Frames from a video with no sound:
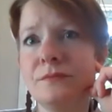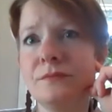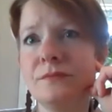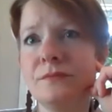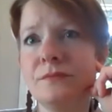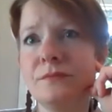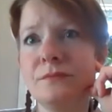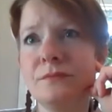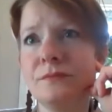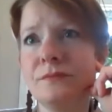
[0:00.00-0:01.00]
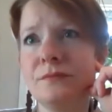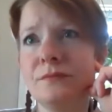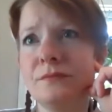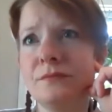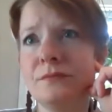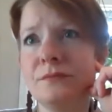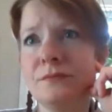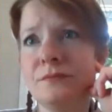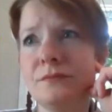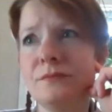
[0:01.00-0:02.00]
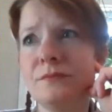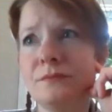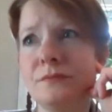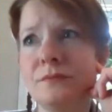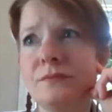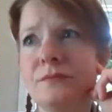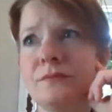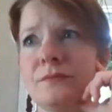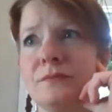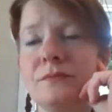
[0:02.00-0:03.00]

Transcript: The person shown says nothing.